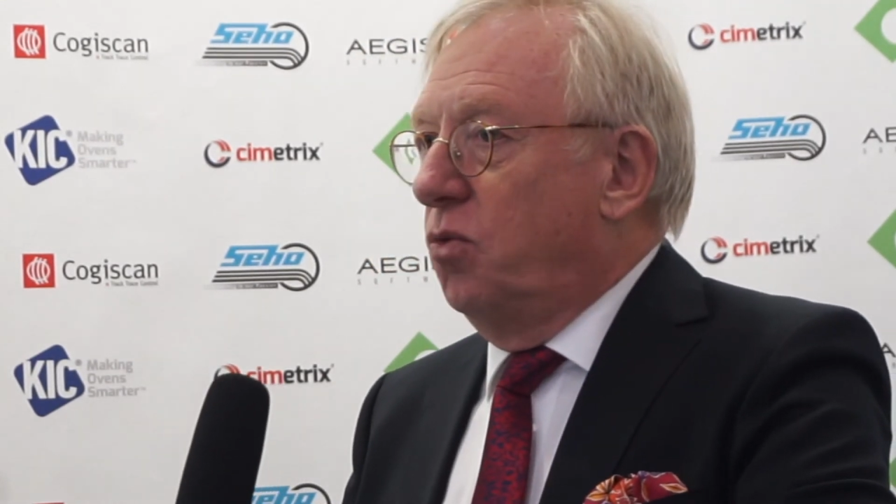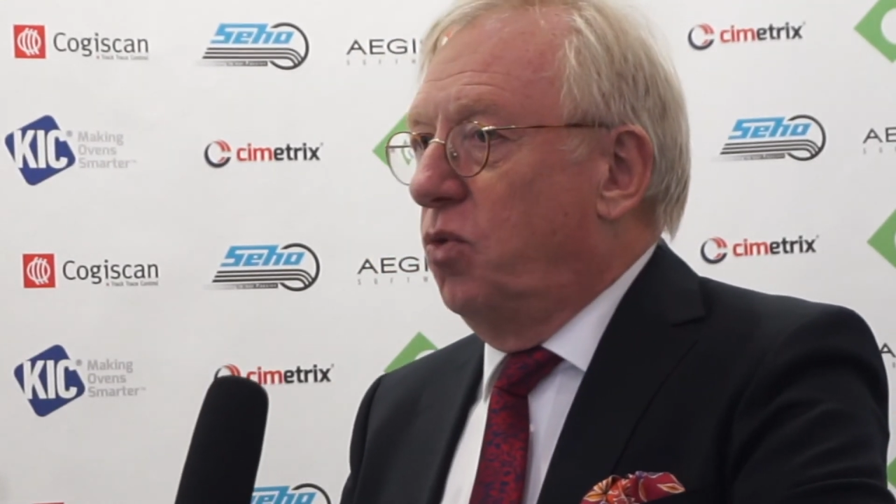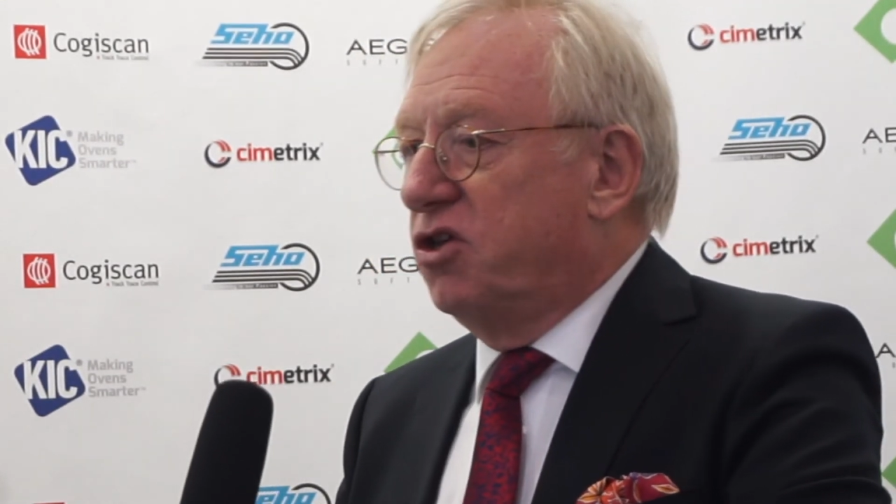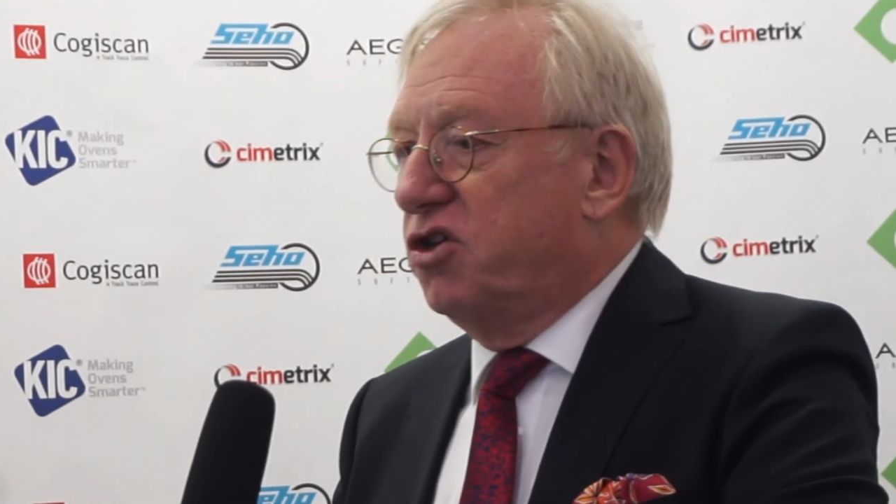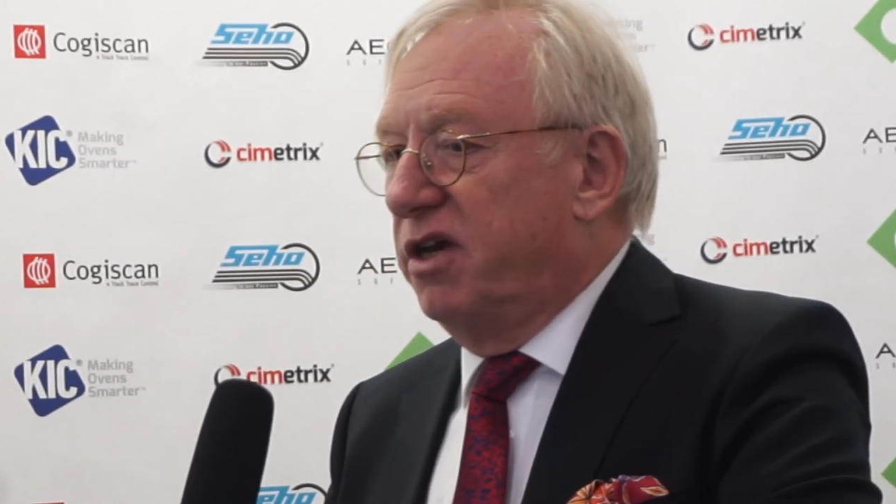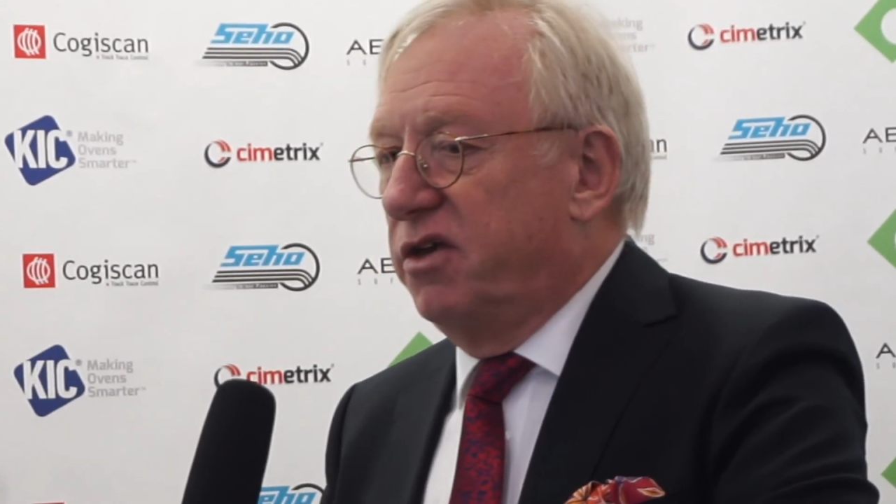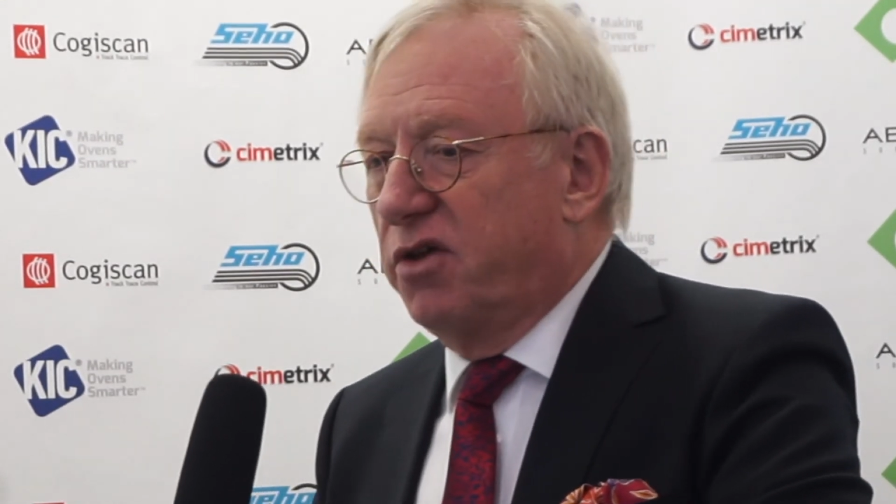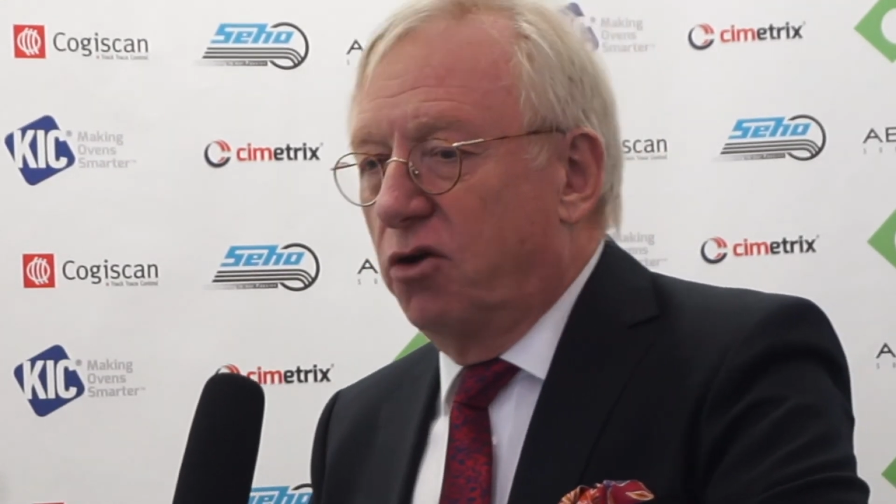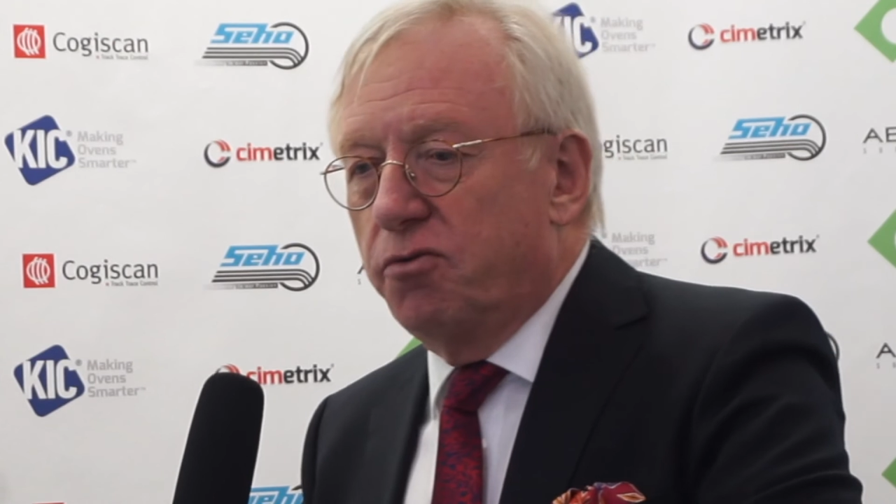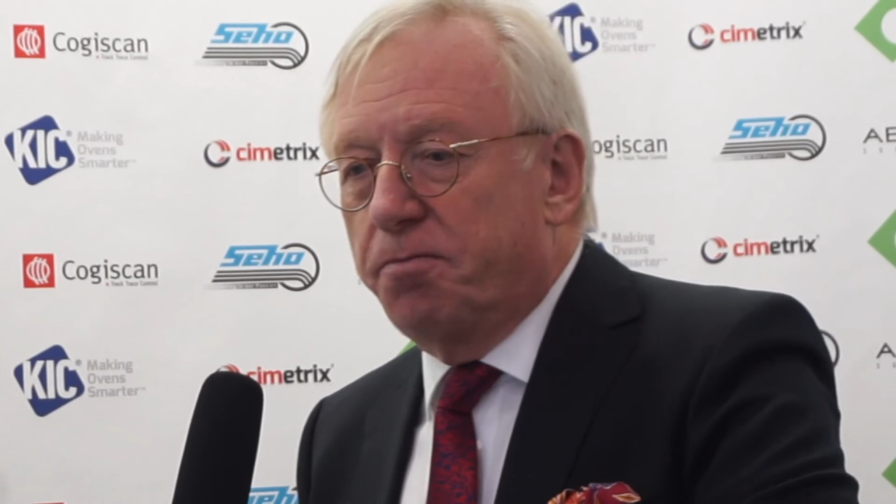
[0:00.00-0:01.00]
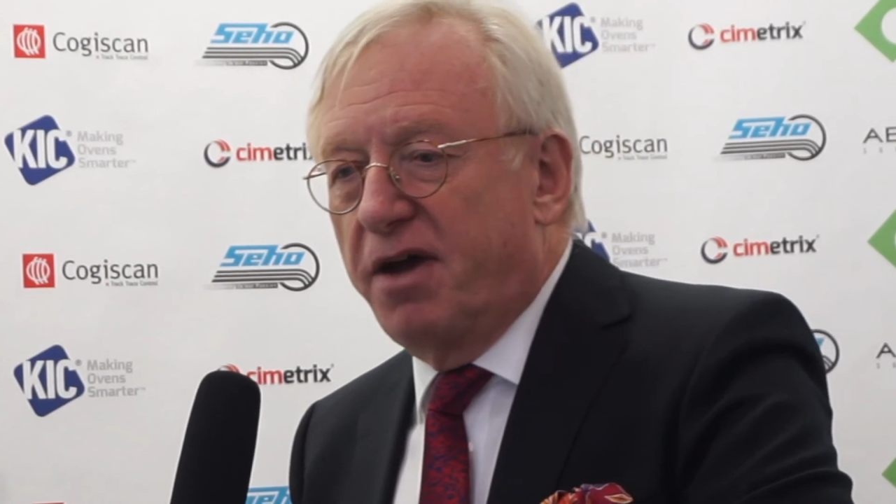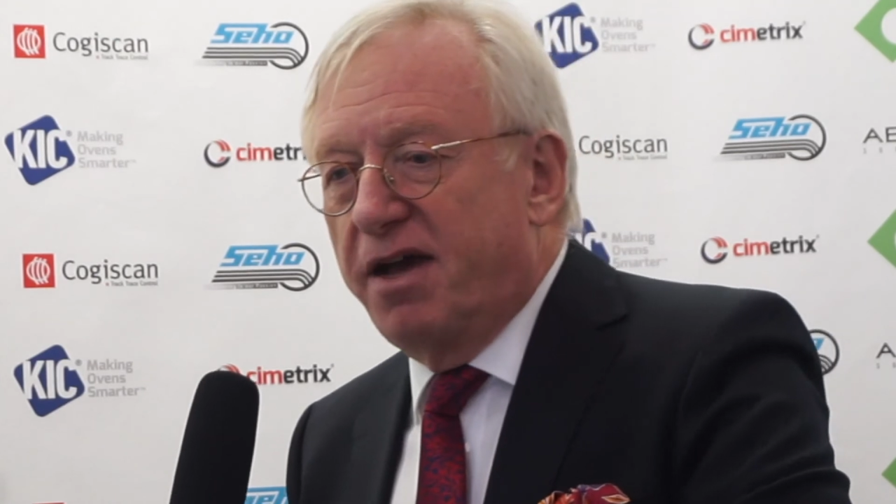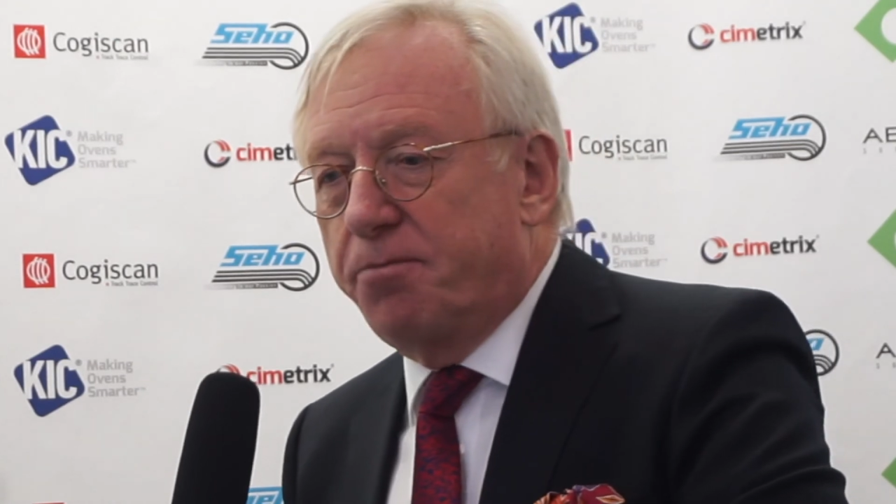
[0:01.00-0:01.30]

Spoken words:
which is owned by